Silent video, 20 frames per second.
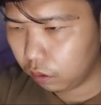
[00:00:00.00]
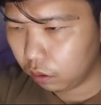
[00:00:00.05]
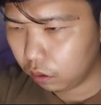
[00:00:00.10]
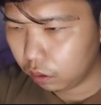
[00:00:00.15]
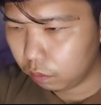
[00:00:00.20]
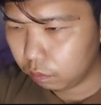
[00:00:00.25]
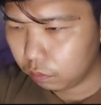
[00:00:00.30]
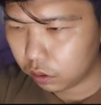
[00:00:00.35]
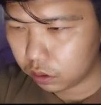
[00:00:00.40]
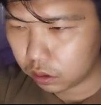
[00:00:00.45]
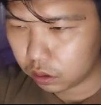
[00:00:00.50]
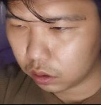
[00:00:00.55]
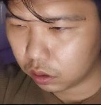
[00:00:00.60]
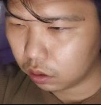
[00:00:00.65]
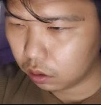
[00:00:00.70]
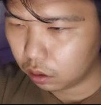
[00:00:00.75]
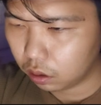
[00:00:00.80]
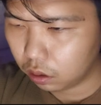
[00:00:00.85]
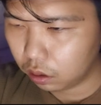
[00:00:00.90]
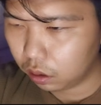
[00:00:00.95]
Yeah, I'm just
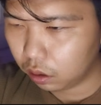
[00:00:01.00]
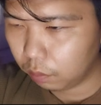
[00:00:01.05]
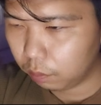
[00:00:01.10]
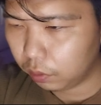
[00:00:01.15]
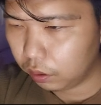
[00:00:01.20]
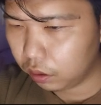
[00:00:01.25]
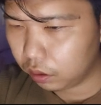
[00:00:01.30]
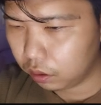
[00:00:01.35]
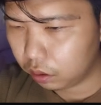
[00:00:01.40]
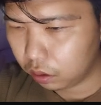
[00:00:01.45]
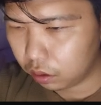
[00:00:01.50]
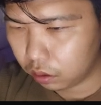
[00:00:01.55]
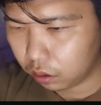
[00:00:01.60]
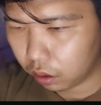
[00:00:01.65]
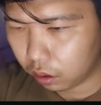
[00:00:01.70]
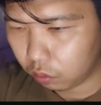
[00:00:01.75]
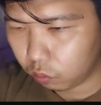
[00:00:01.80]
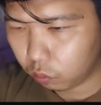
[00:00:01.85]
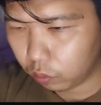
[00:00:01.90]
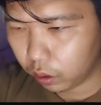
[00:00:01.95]
gonna keep it
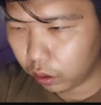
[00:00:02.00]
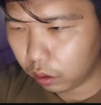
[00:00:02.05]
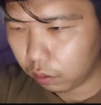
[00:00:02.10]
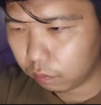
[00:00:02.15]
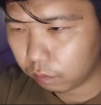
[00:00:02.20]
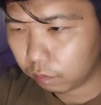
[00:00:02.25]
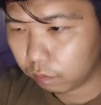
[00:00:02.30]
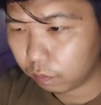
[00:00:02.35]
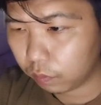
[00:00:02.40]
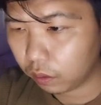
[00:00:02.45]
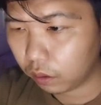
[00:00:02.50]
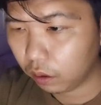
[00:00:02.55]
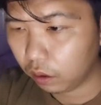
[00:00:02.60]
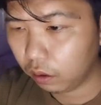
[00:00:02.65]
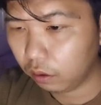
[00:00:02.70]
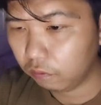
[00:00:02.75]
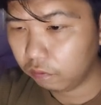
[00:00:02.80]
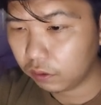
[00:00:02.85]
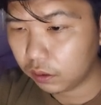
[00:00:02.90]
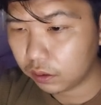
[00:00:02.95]
that way.
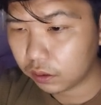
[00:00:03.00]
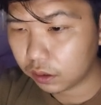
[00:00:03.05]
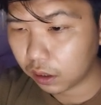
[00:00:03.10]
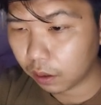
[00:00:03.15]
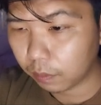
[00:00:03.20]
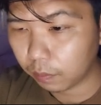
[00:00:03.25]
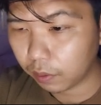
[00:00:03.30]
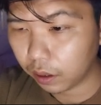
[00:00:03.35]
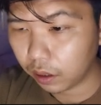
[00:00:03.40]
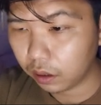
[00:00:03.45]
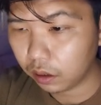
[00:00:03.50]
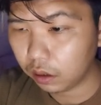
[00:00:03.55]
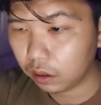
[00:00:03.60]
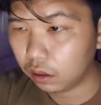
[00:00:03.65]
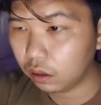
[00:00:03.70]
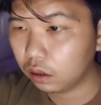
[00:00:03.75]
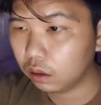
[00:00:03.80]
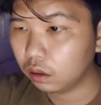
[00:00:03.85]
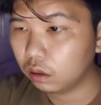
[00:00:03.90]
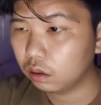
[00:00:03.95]
Event type
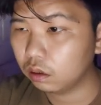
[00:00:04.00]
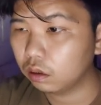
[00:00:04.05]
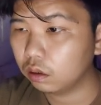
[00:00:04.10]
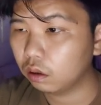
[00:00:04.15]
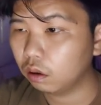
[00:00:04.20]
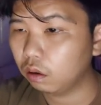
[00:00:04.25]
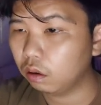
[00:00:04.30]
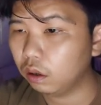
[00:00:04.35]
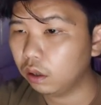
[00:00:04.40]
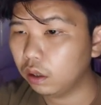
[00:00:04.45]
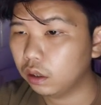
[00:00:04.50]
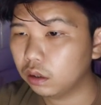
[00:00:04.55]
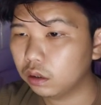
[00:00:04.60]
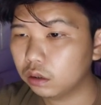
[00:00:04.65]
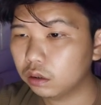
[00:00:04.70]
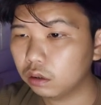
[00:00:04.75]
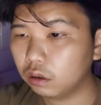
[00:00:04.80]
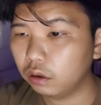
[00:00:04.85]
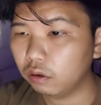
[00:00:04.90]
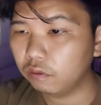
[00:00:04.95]
ID. All right,
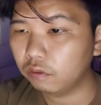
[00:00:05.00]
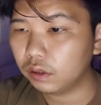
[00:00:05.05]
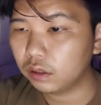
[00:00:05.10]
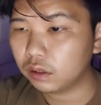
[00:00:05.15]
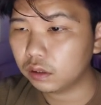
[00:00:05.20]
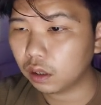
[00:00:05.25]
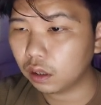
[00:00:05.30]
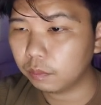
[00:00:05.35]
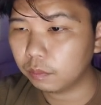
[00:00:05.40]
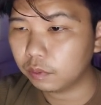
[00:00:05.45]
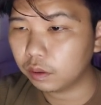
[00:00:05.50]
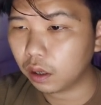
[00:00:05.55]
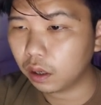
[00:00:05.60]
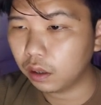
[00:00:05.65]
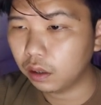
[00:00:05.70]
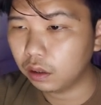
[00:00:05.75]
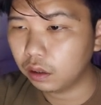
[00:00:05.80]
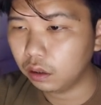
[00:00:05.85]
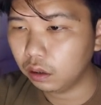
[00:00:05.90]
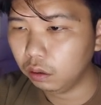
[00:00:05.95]
so event type
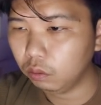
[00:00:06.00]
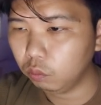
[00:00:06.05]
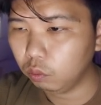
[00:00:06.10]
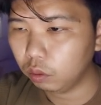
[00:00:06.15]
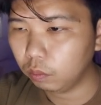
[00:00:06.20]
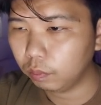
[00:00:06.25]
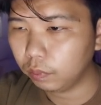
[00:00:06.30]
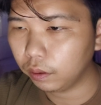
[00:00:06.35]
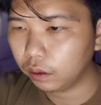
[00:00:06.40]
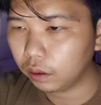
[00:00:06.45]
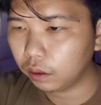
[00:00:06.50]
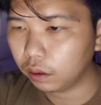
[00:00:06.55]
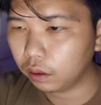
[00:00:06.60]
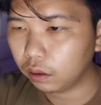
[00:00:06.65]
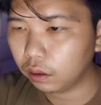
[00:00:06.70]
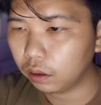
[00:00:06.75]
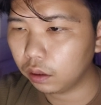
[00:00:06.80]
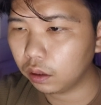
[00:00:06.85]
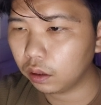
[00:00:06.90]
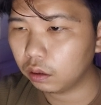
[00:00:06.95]
ID will be
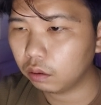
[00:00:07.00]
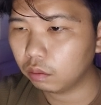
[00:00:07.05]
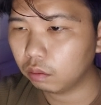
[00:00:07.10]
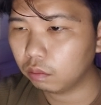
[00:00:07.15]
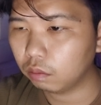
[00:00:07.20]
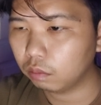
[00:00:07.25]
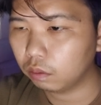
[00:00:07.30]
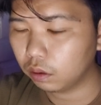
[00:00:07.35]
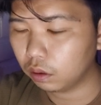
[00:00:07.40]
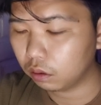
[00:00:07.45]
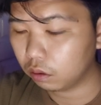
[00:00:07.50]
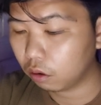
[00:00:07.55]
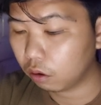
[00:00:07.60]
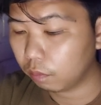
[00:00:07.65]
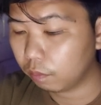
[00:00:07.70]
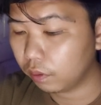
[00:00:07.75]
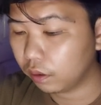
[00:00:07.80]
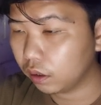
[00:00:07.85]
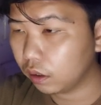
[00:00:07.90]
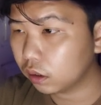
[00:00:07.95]
here. I'm gonna
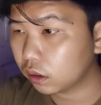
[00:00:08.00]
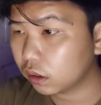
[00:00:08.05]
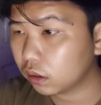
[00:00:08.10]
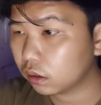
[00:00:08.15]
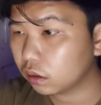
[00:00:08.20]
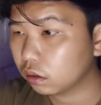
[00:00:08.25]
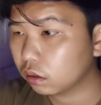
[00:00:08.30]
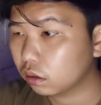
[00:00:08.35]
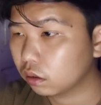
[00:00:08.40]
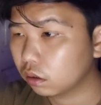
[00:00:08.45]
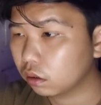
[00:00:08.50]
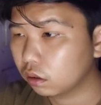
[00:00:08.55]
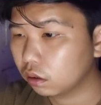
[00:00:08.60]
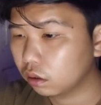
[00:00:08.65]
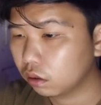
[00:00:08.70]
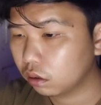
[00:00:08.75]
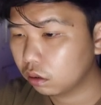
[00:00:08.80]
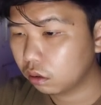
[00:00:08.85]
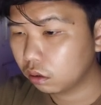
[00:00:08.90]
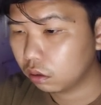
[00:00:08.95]
copy this,
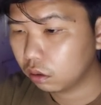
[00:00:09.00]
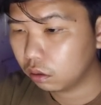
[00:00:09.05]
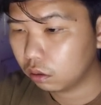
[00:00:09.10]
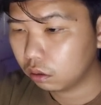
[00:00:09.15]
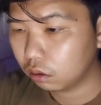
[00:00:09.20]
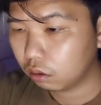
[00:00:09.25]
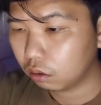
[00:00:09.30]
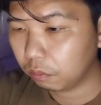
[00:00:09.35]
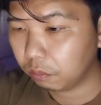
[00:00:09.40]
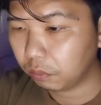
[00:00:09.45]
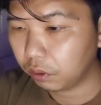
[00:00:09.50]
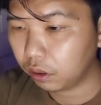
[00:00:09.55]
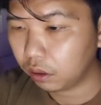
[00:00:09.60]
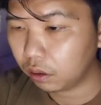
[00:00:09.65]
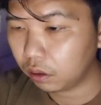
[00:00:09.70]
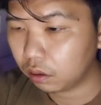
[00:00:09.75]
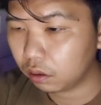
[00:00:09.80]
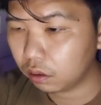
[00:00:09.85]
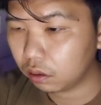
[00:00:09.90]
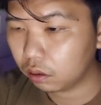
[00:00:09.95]

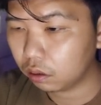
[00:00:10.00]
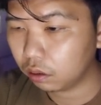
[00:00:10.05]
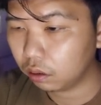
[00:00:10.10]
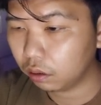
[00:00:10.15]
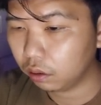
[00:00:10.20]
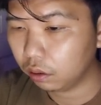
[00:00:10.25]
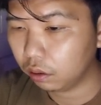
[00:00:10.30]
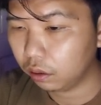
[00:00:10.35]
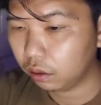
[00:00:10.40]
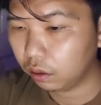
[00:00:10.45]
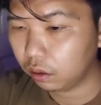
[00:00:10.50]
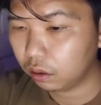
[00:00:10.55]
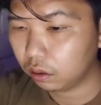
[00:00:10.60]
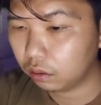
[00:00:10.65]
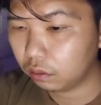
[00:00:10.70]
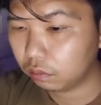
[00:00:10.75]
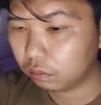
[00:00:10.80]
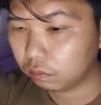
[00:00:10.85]
copy here.